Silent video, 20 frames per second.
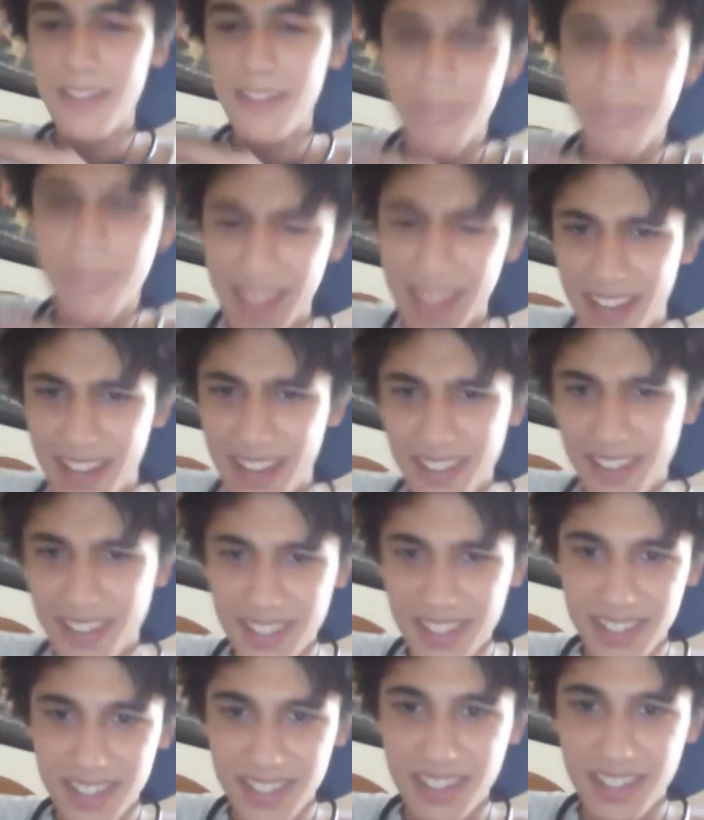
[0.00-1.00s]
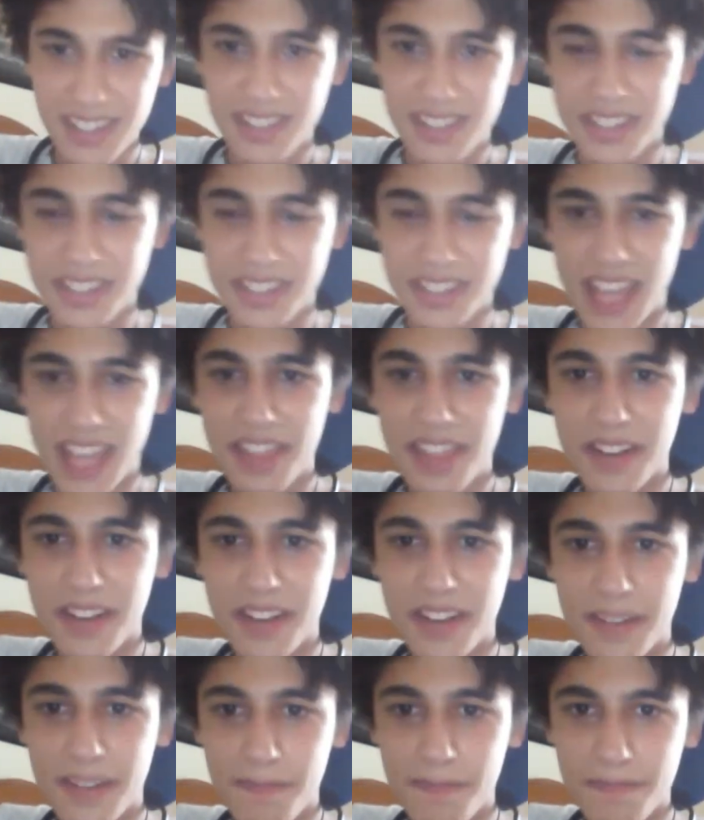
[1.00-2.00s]
Never mind that.
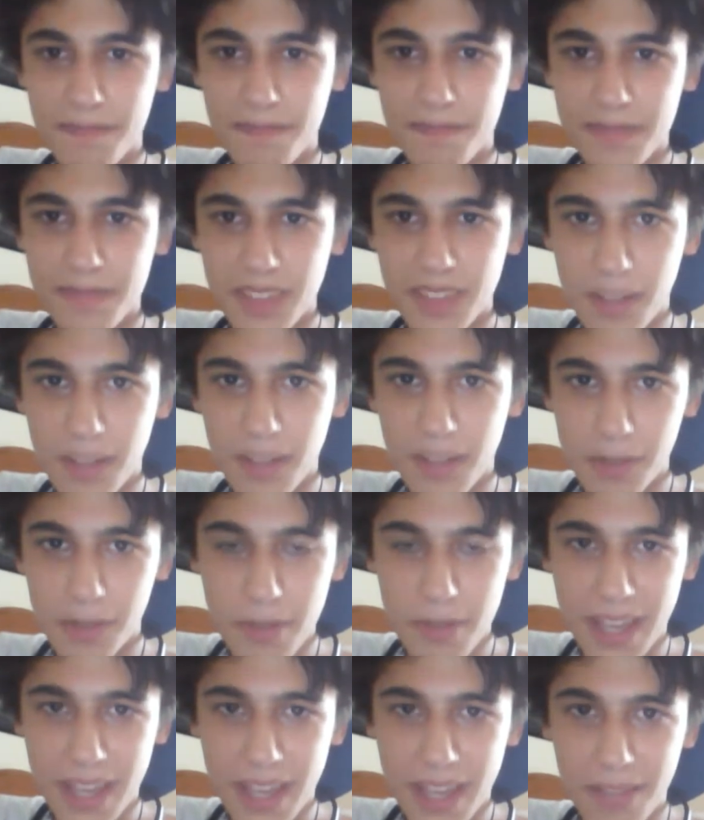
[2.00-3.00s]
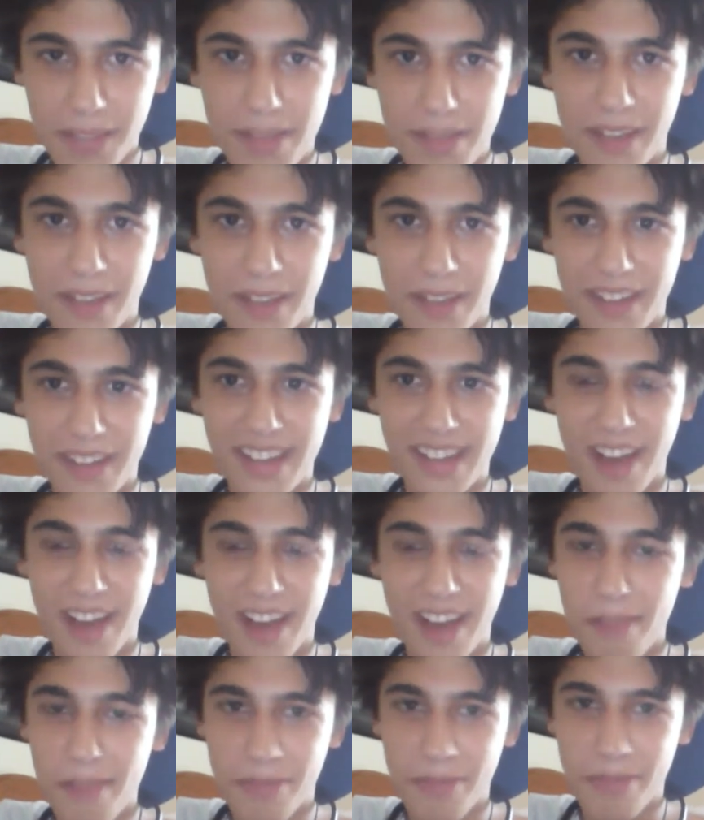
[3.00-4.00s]
Together, we'll make it big on here,
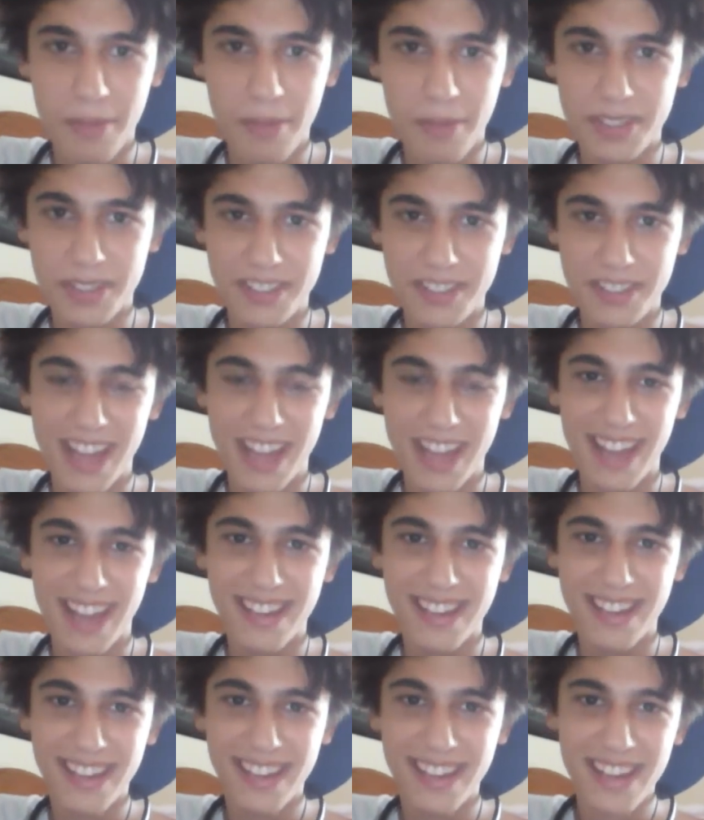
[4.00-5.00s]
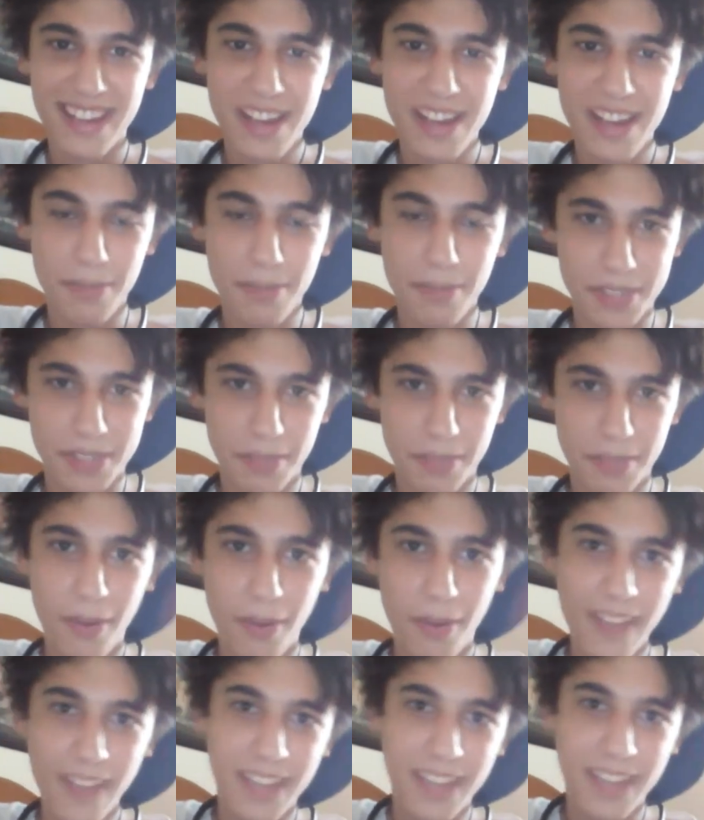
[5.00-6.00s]
I promise you that. With
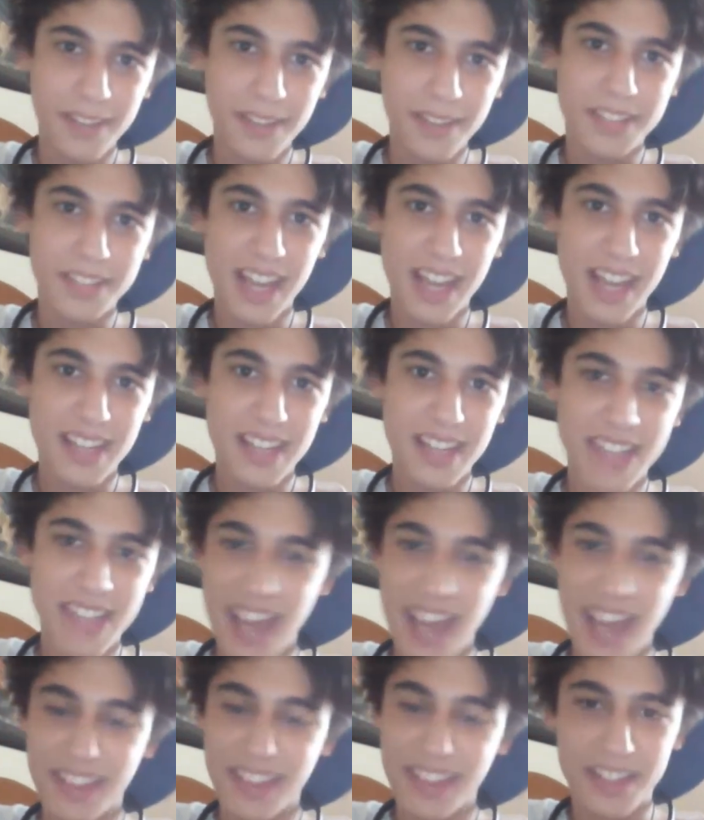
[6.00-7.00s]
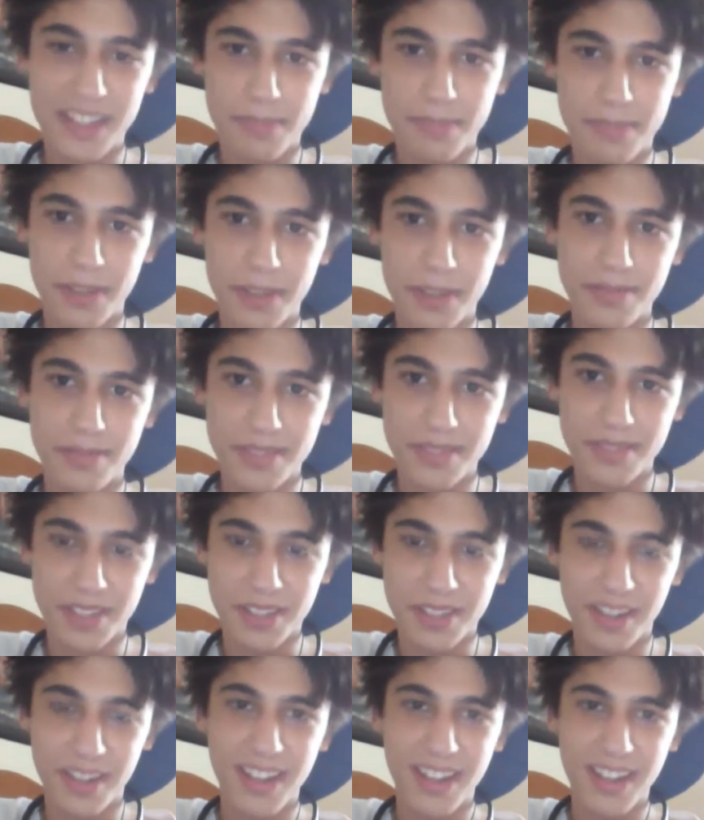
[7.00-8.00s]
support like yours, guys, anything is possible,
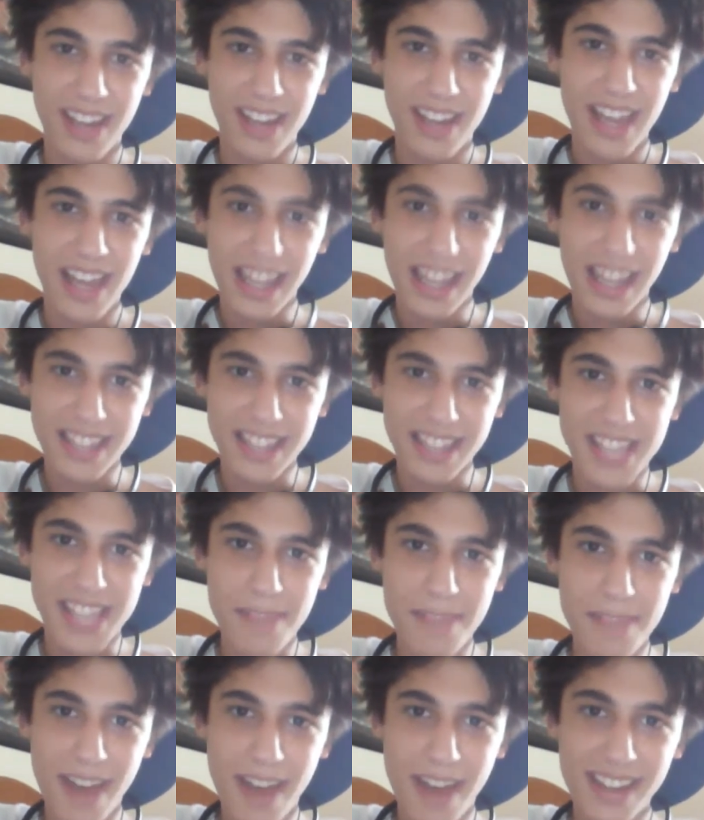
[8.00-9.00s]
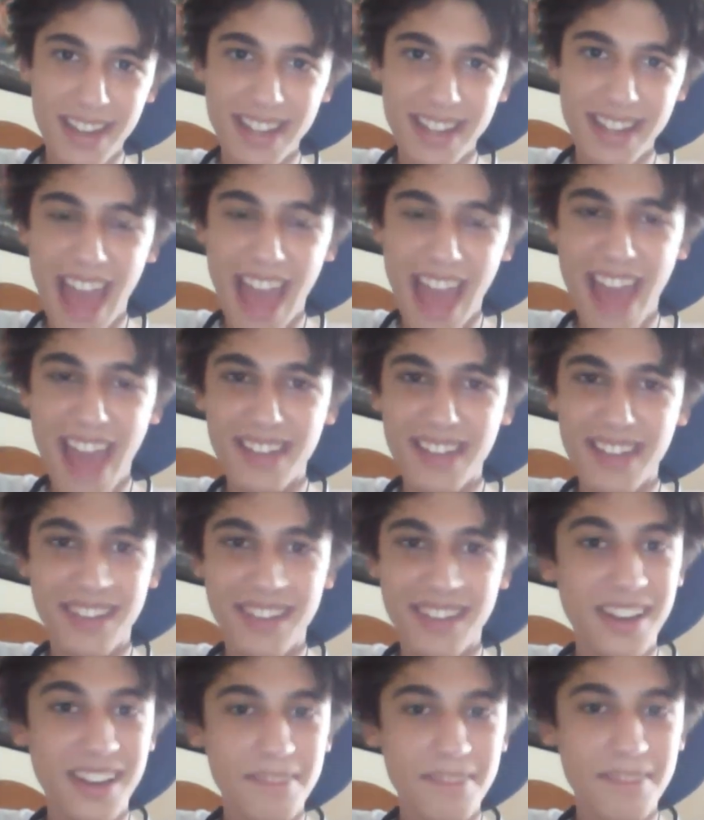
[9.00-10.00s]
so let's keep at it, and
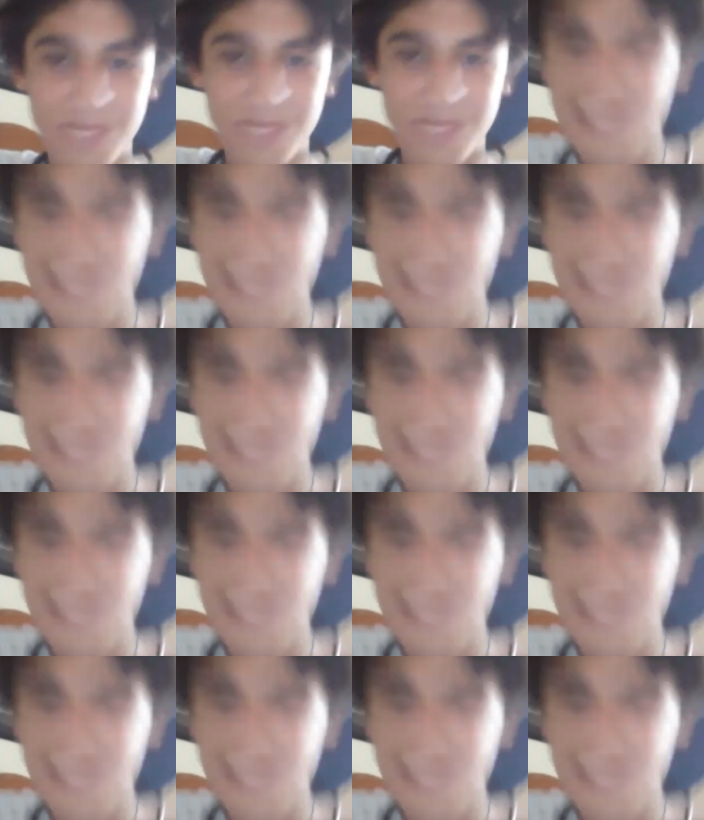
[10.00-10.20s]
uh,